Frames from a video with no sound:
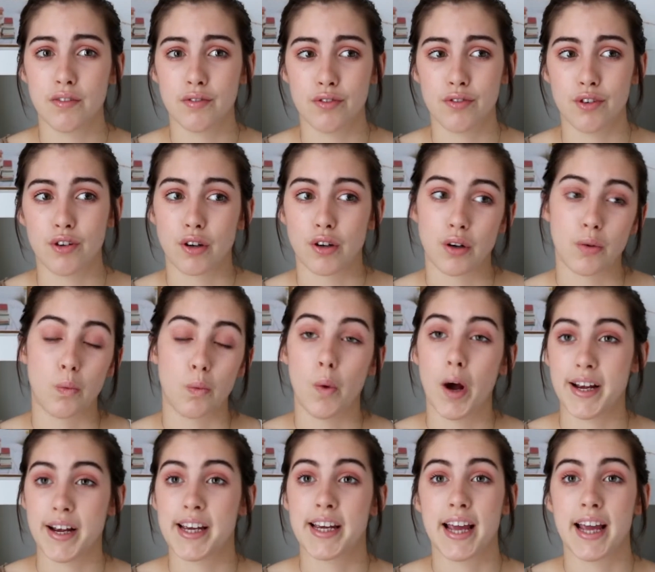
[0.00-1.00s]
for
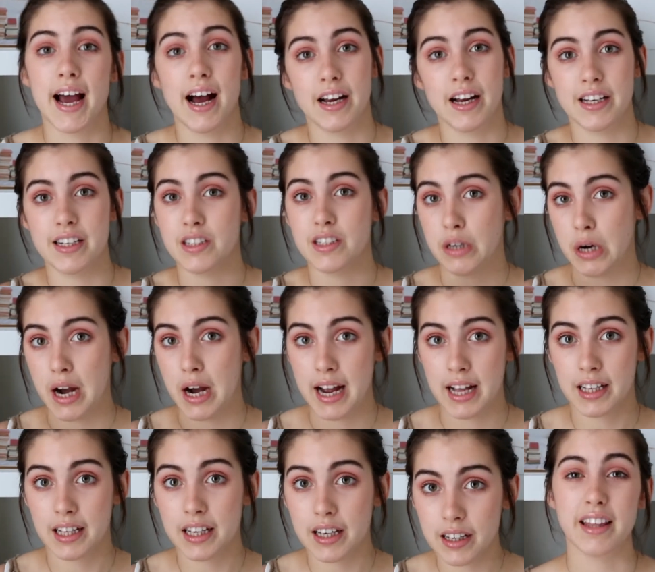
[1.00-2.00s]
working out
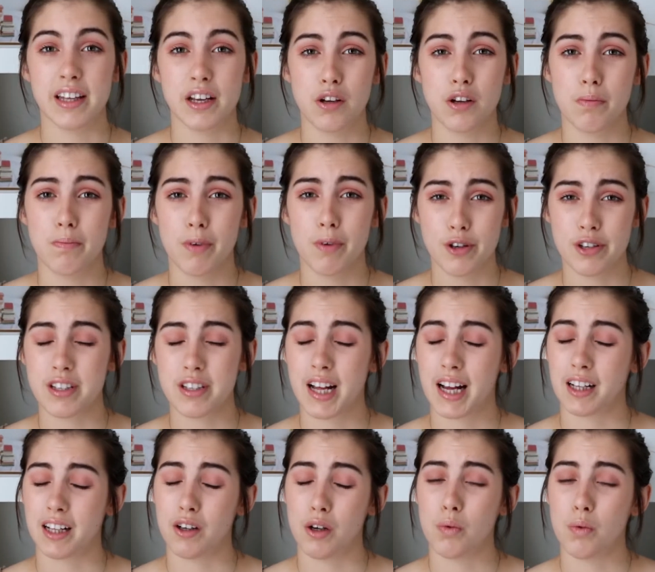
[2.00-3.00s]
entirely, and then you most
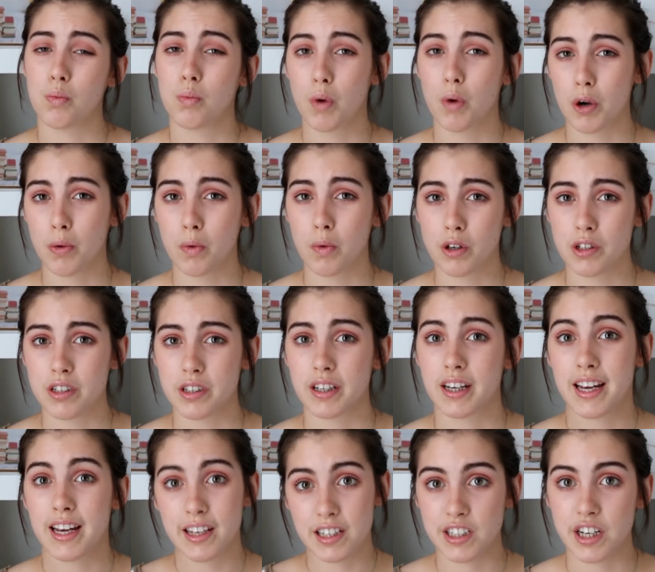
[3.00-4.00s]
likely won't want to
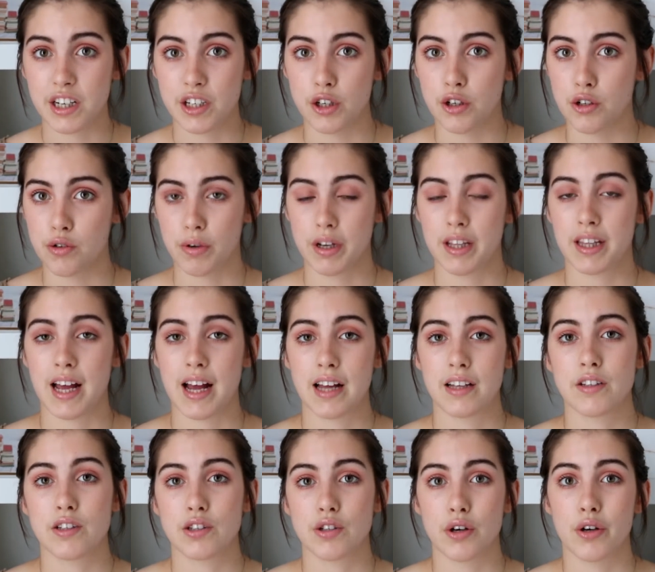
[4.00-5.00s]
continue doing
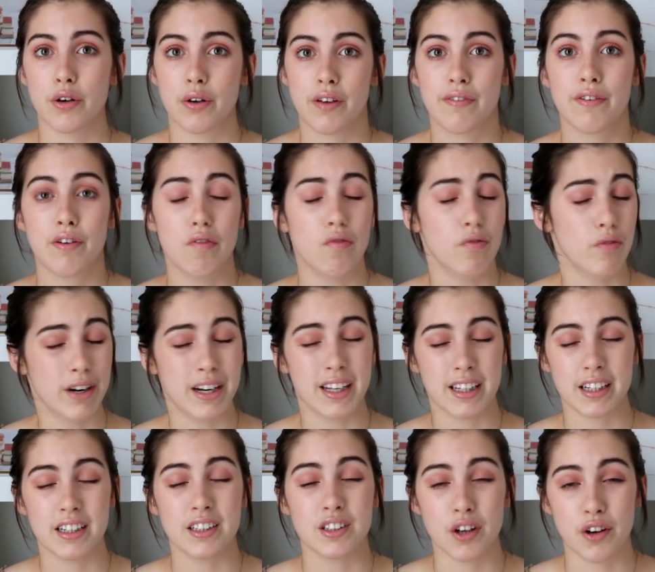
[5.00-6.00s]
that. So if you
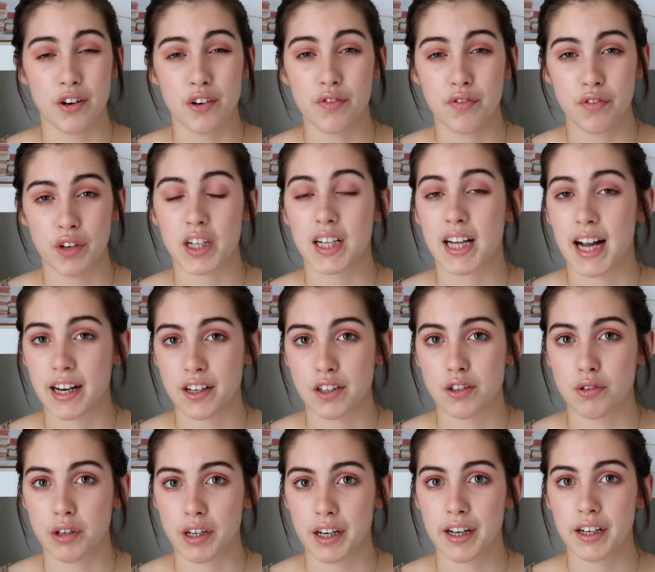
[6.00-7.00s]
really don't feel like
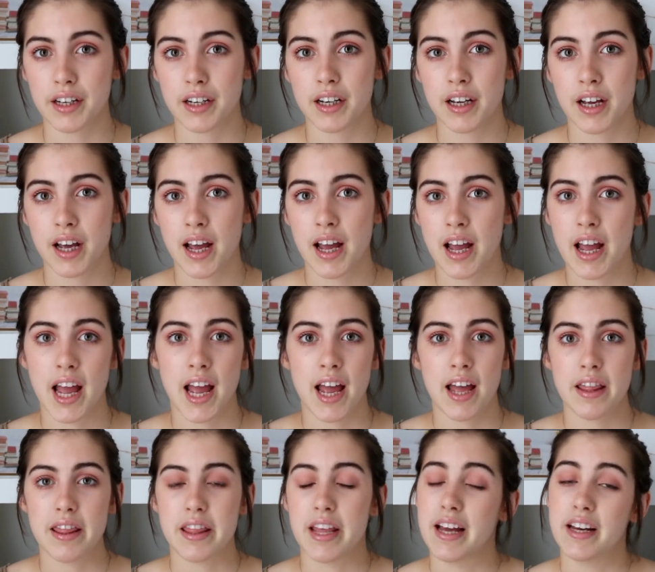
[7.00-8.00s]
doing it,
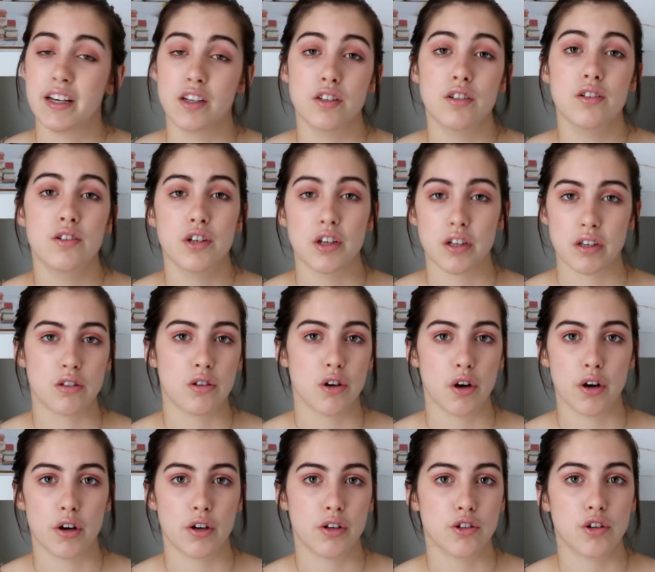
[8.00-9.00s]
then just
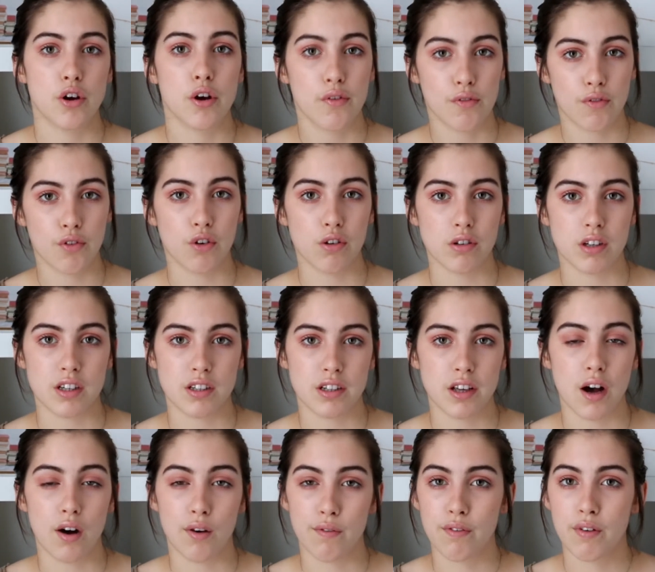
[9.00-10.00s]
don't force
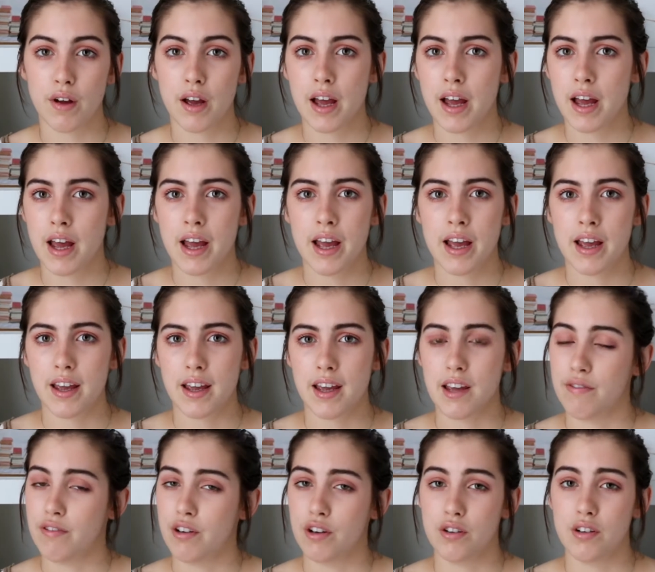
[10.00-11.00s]
yourself.
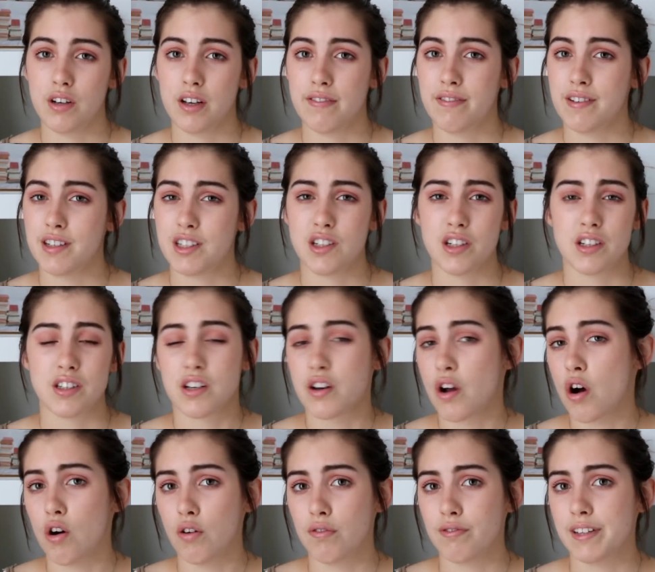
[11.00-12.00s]
If it's just an
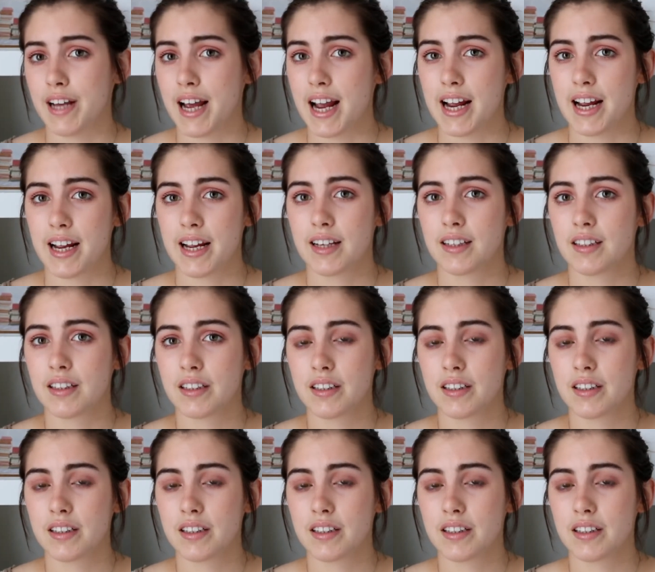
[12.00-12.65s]
off day